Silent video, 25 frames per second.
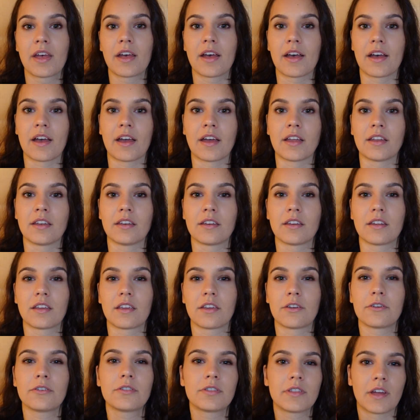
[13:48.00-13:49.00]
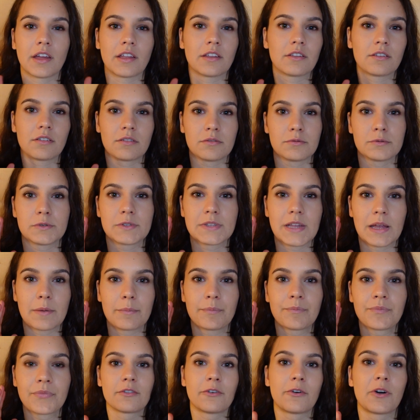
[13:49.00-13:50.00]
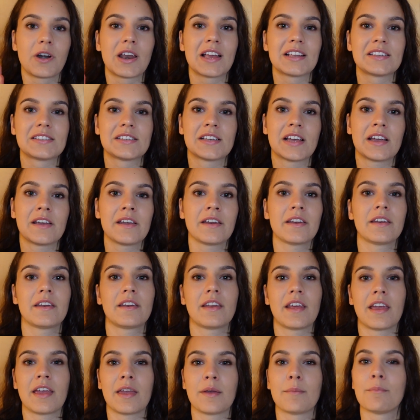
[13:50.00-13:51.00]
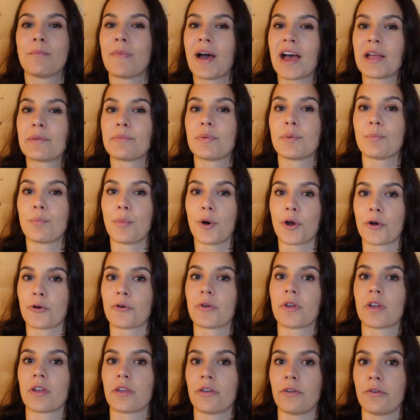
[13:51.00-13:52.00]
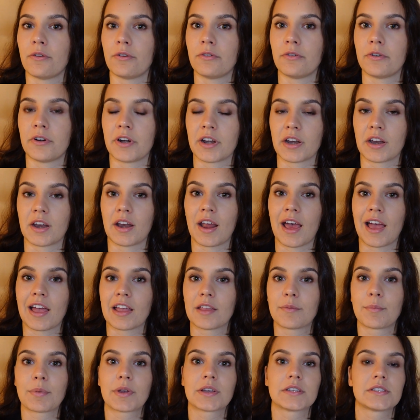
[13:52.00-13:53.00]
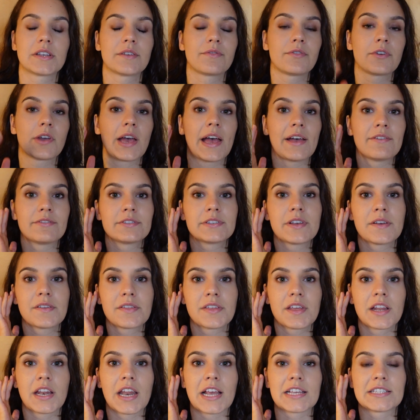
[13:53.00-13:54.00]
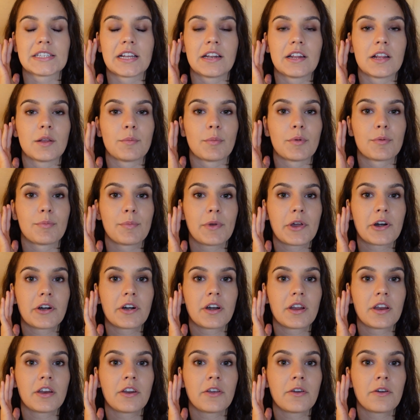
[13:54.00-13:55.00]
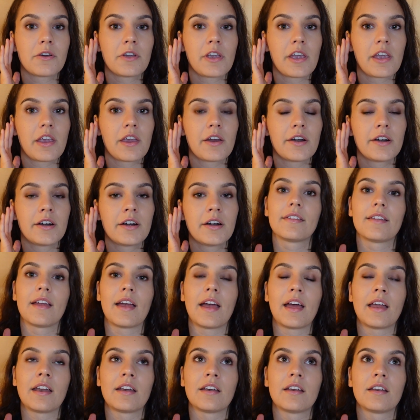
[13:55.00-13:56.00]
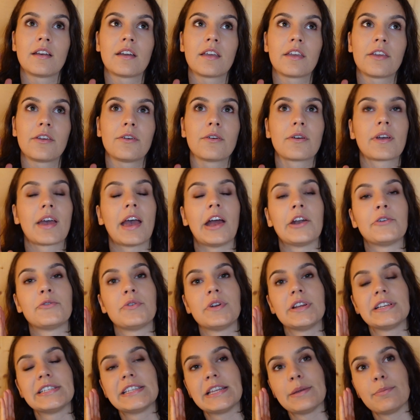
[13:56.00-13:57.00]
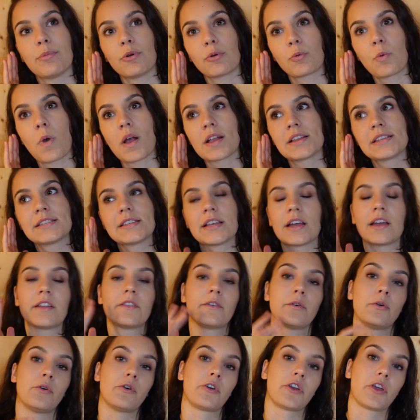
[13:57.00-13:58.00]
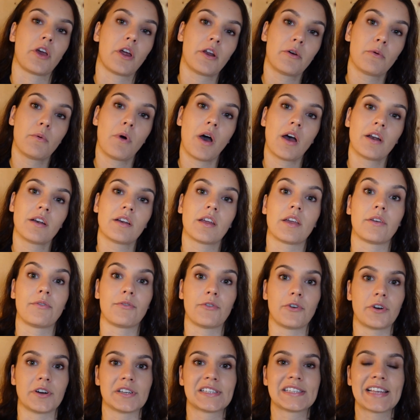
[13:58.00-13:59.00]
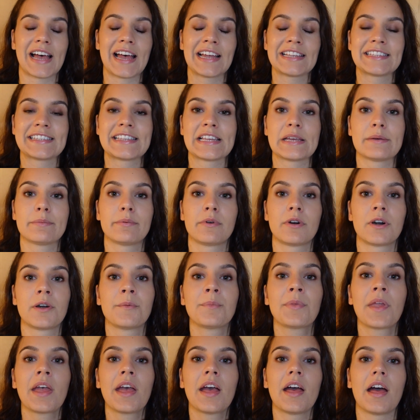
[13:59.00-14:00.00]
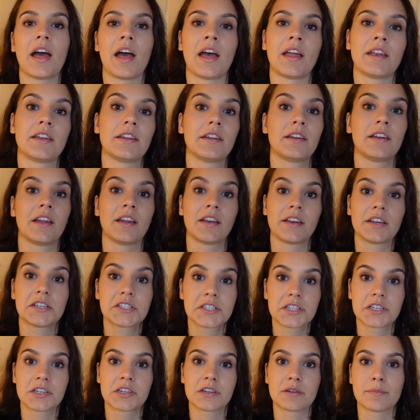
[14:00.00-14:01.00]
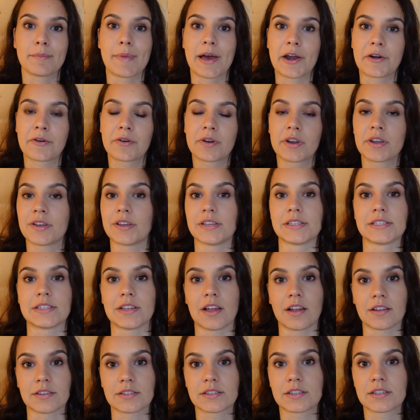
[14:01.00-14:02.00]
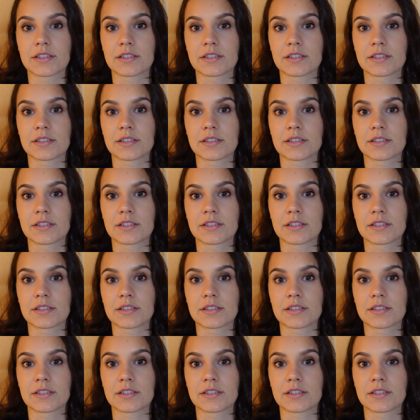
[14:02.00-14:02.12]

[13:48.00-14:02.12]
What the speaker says: and you tend to lose them, or let's say they might be bothering you during the night, because if you have something that's a little bit bigger in your ear, then you can't really sleep on one side or the other one if you're a side sleeper. And in addition, the battery is not